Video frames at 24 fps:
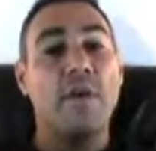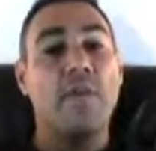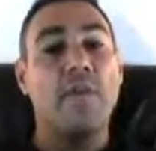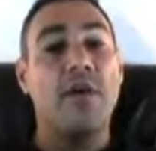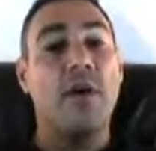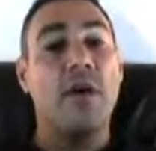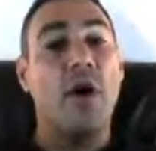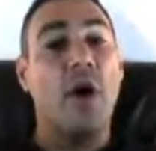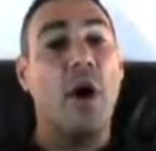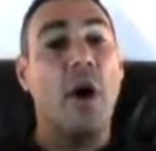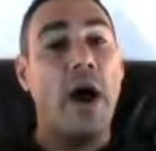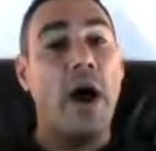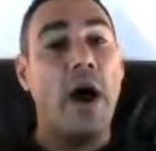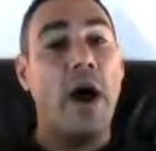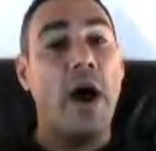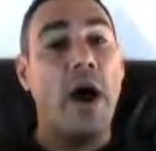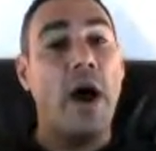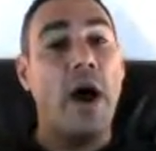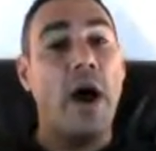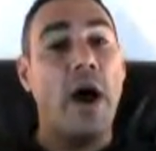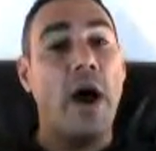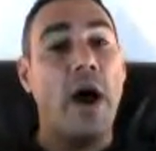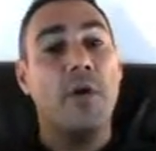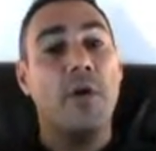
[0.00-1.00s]
behind
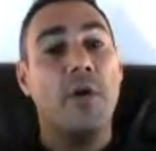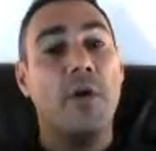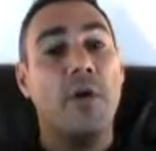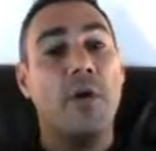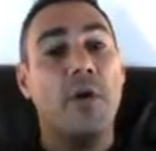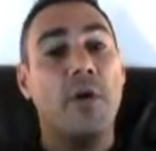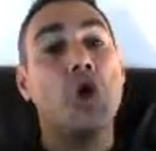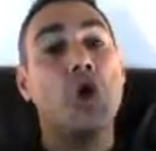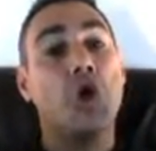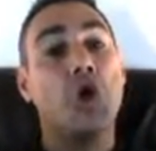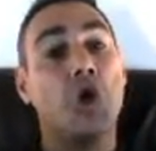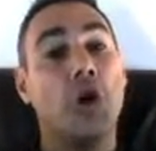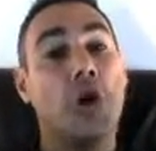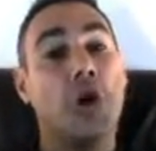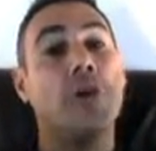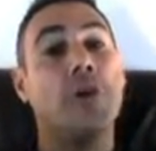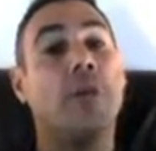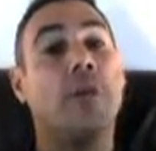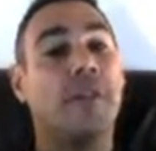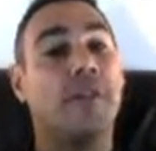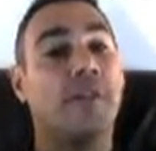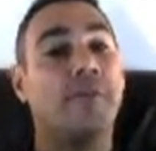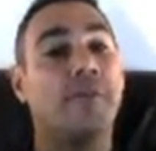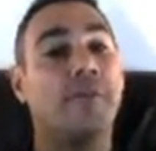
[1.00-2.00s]
them usually
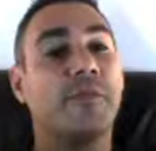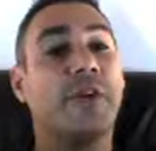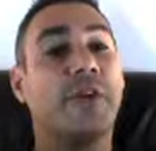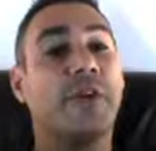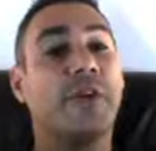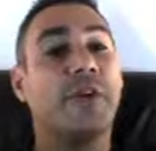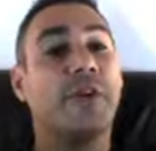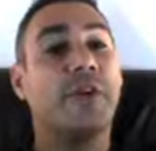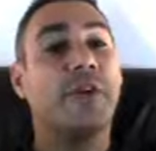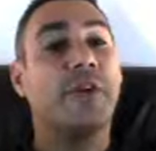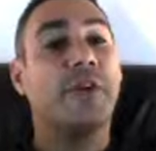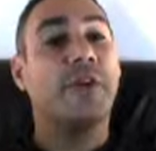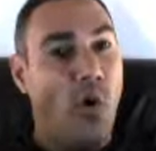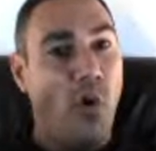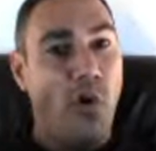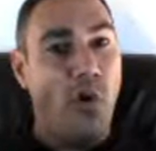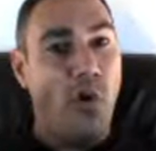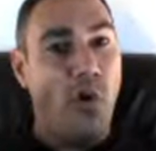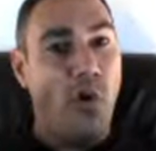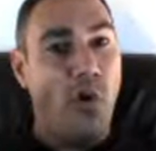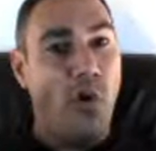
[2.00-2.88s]
looks pretty cool.